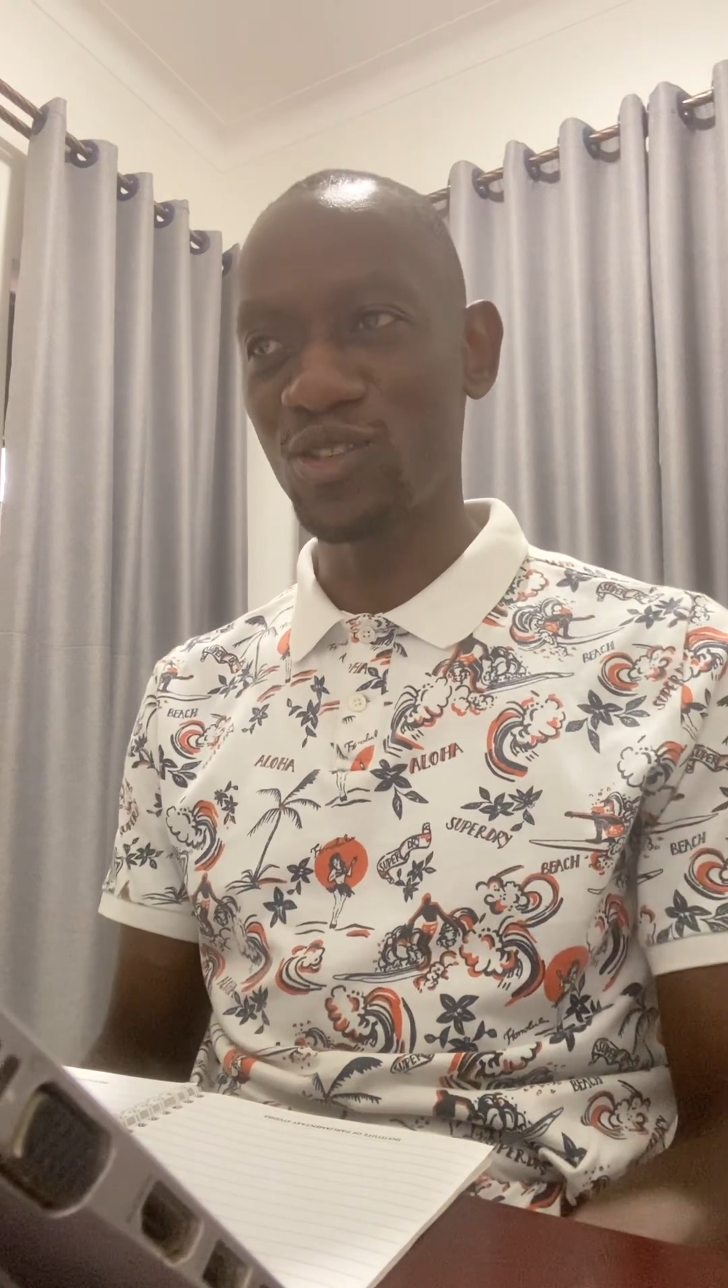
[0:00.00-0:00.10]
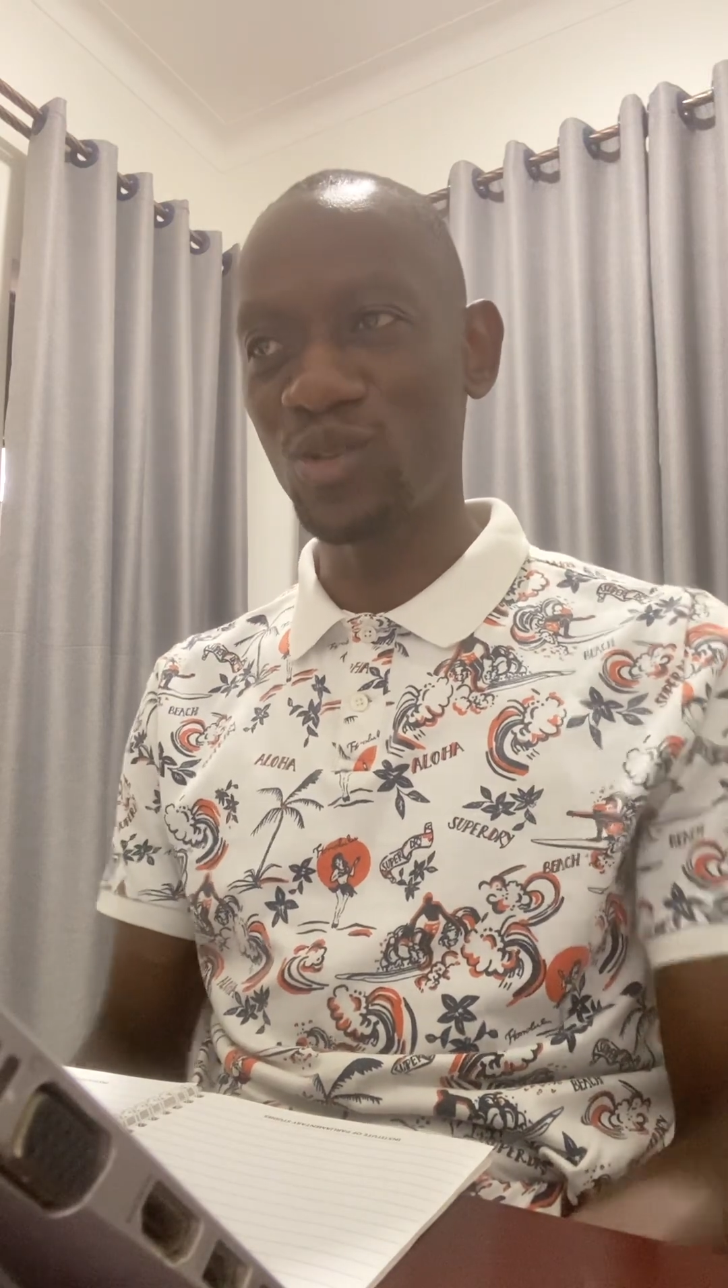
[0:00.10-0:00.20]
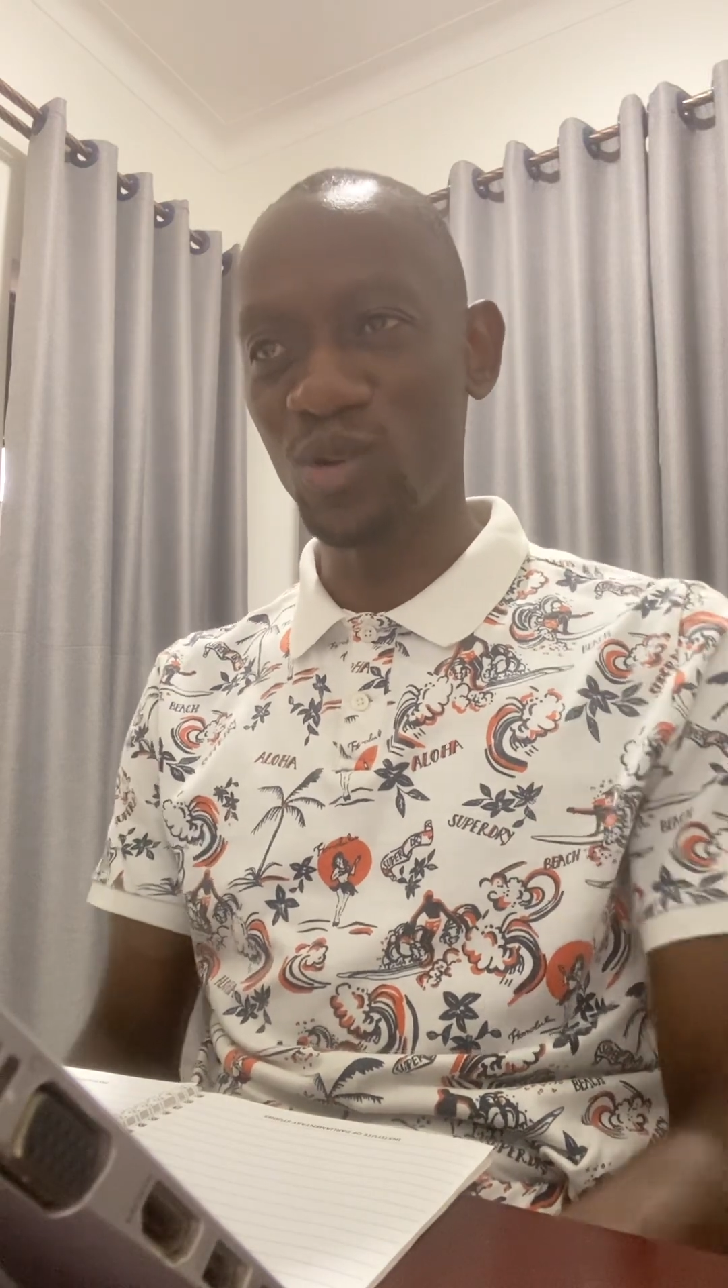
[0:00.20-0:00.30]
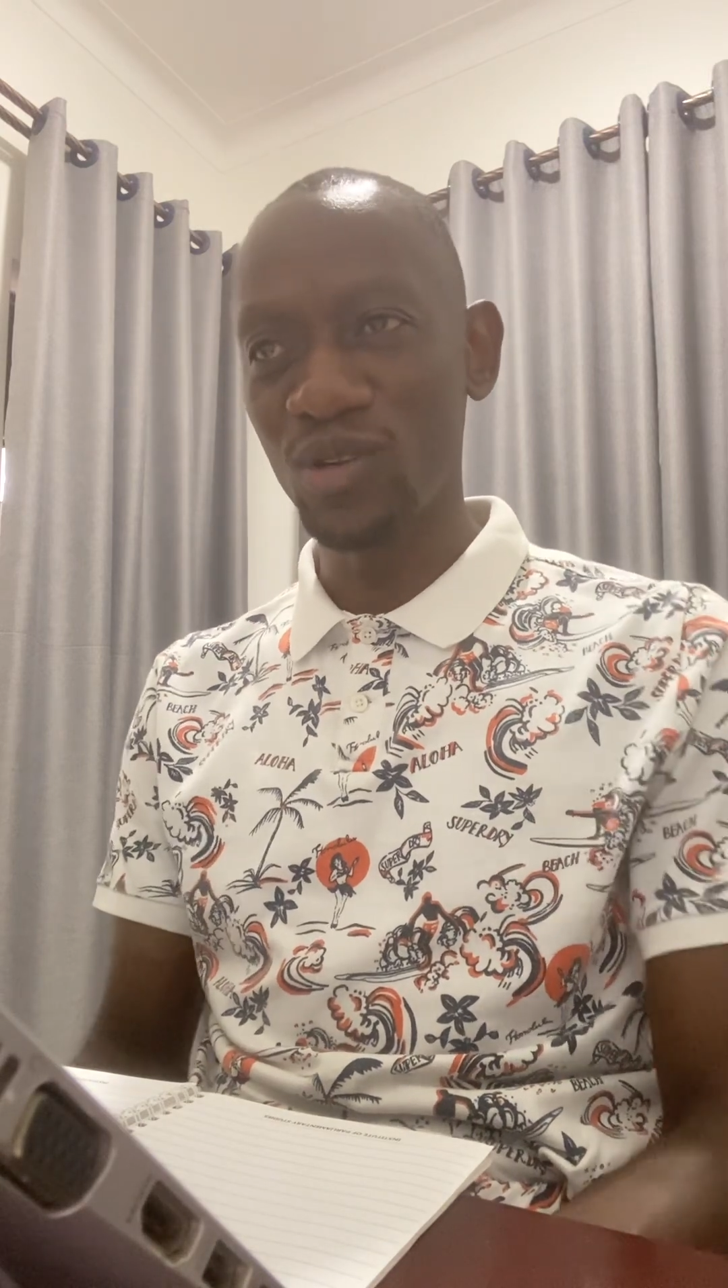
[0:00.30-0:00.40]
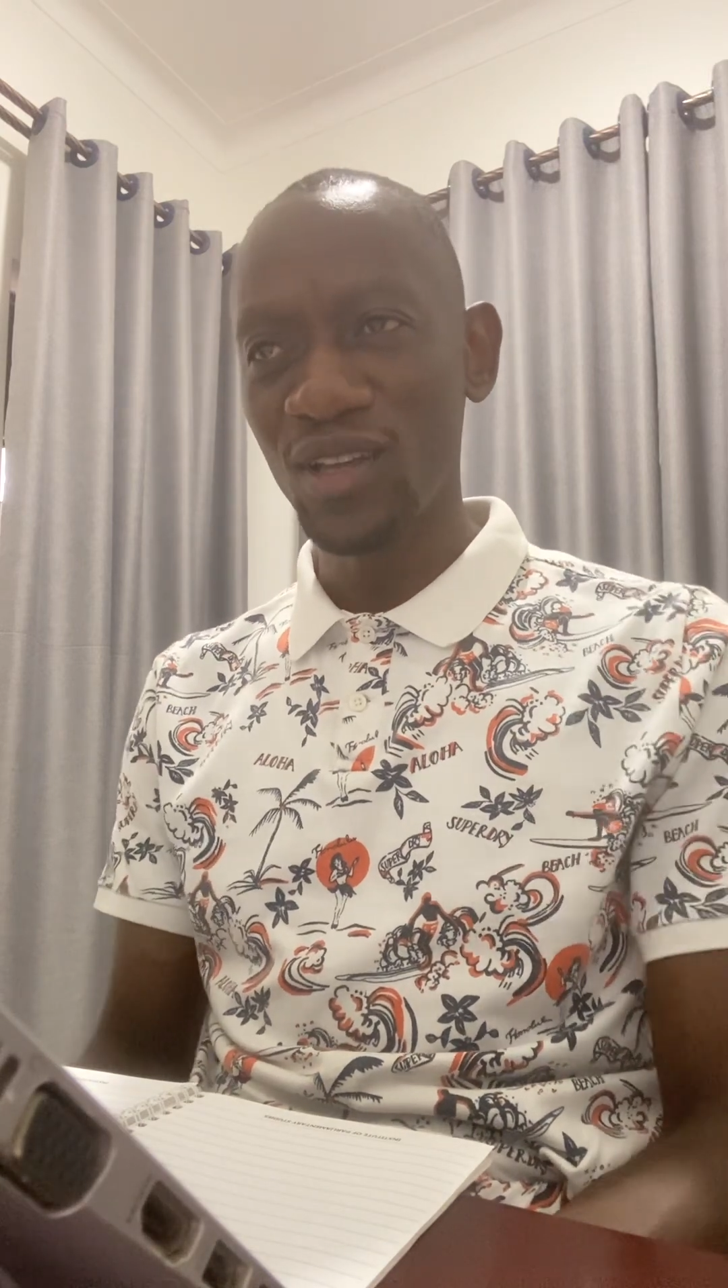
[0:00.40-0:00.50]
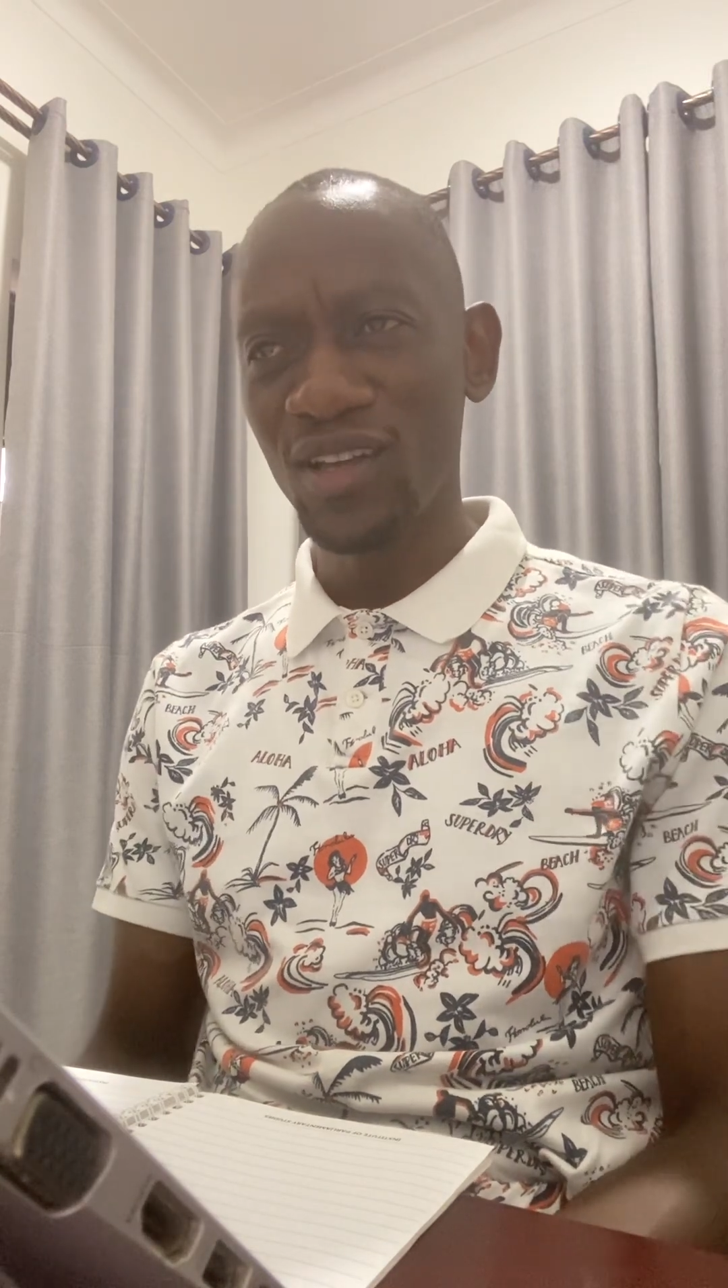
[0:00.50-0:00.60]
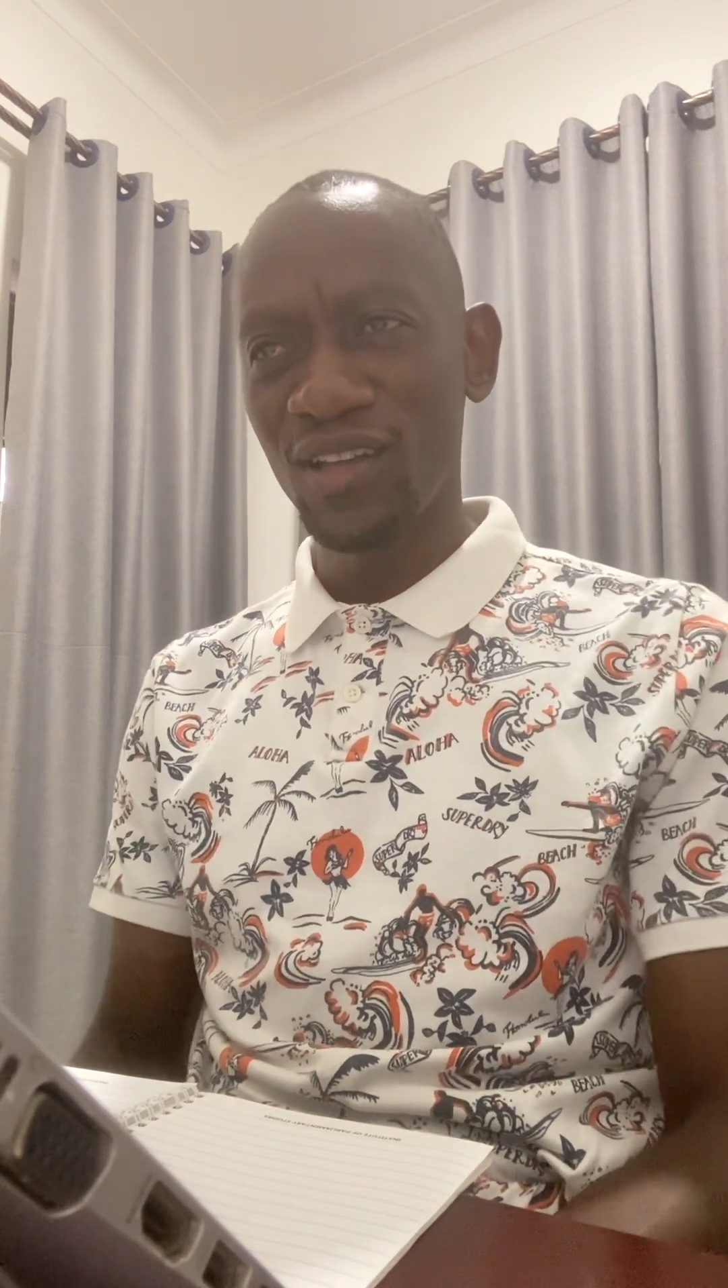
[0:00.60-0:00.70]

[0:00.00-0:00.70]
So